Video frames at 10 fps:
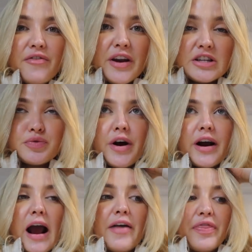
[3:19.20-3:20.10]
Finished
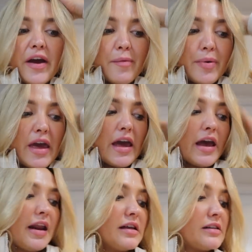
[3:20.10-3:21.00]
work, I had therapy.
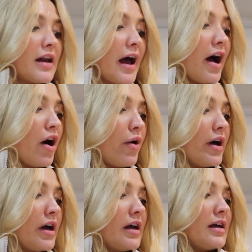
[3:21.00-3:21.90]
It is
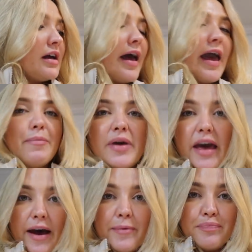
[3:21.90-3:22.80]
now 8
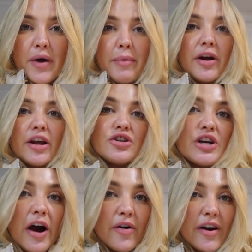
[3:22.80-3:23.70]
p.m. I'm gonna go
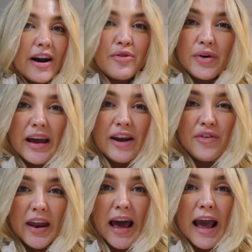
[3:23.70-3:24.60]
shower and read
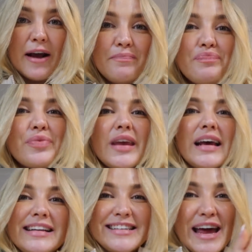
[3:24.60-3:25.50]
for the night.
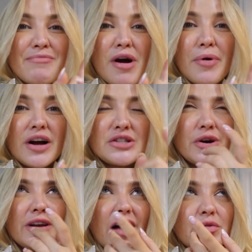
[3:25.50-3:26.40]
10 more books
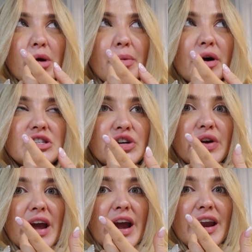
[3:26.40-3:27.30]
or 11 more books to
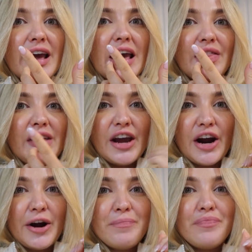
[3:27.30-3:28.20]
read in the
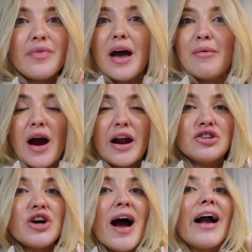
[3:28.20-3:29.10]
year. I'm right
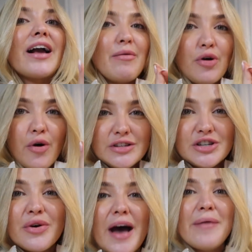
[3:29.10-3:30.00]
on track. I'm going to
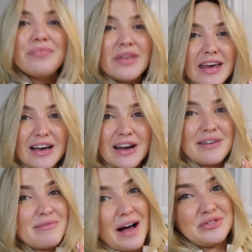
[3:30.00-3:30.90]
do it.
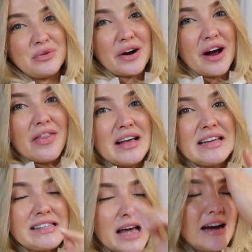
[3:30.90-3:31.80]
Have to work on
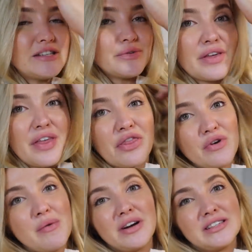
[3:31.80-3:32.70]
this. I need to read like
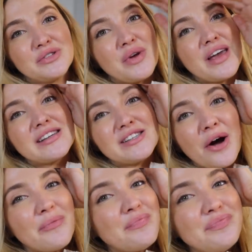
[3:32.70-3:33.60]
three books this week, so.